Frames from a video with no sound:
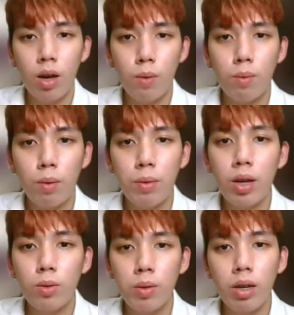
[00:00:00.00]
While we are
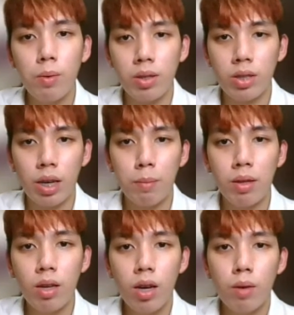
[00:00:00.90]
doing our
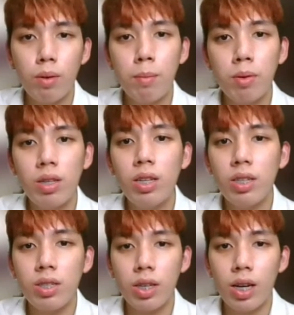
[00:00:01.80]
assignment, we mostly
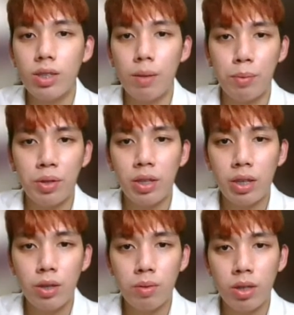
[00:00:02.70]
discuss separately
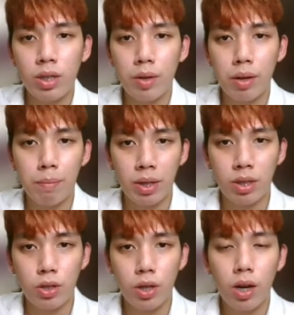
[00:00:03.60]
using direct
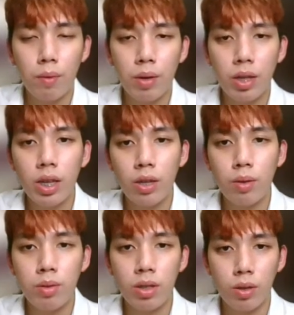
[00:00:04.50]
message rather than
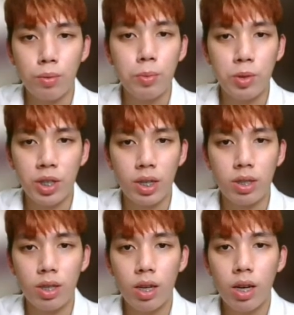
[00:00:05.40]
using the group
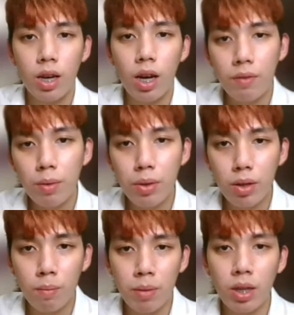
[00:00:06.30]
chats. After we
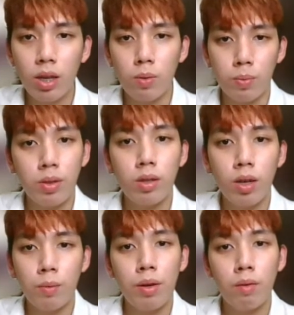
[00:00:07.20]
combine our work,
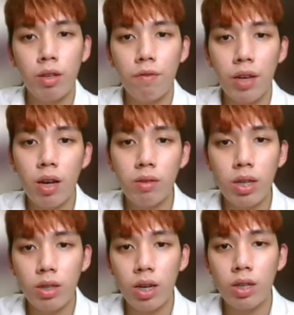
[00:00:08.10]
we only find out
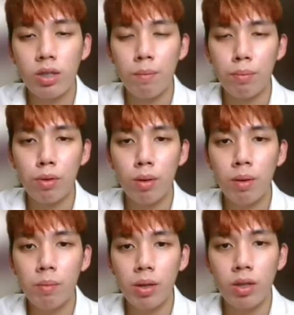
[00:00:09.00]
that there are some
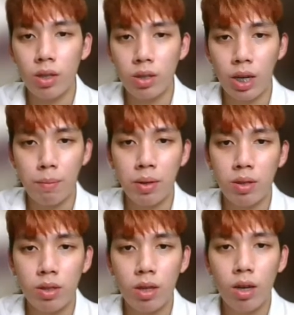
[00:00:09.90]
problems in the
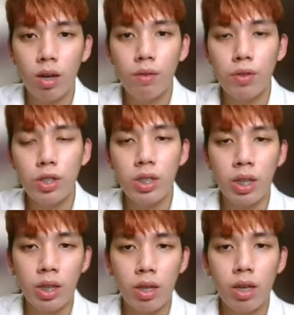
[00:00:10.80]
assignments.
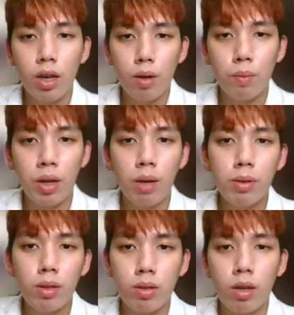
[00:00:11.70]
Fortunately, we were able
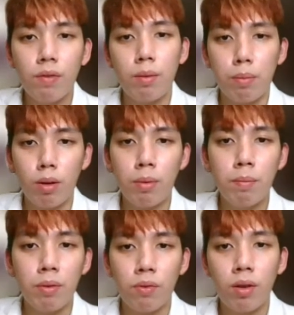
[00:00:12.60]
to solve the
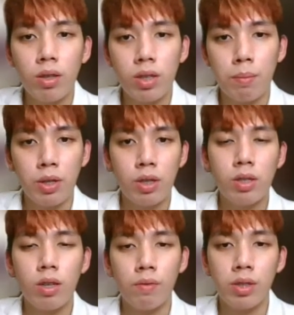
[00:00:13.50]
problem before the
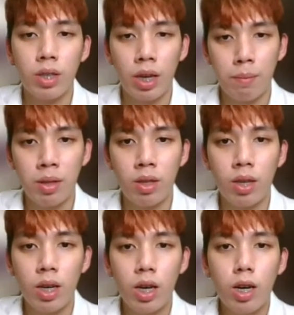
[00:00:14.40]
submissions of assignment.
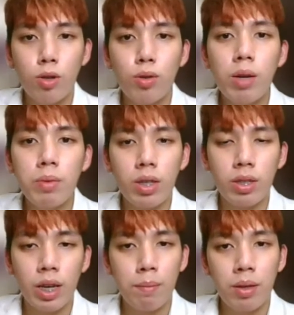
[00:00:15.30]
Throughout the
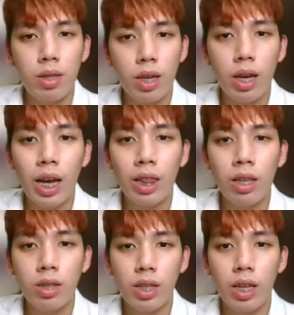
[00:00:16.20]
assignment, I
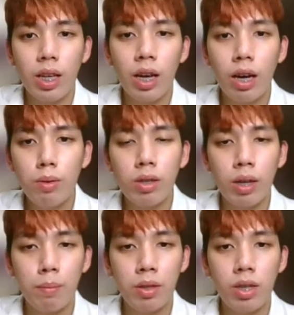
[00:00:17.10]
learned that how a
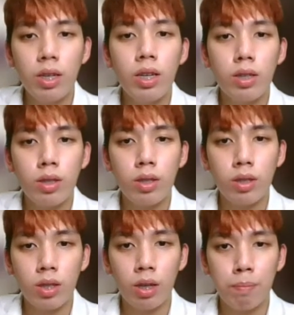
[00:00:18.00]
company
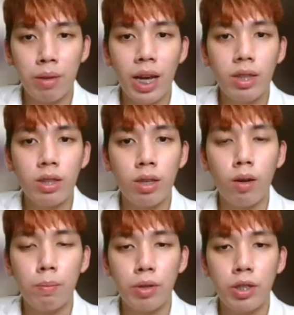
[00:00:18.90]
applied the
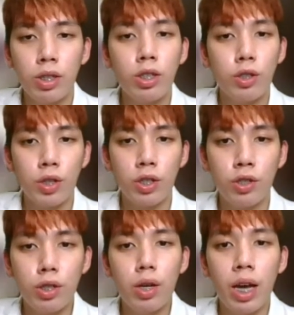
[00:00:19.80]
operation
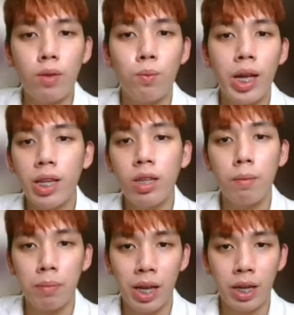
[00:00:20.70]
strategy and when it
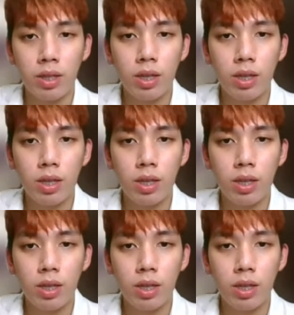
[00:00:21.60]
applied.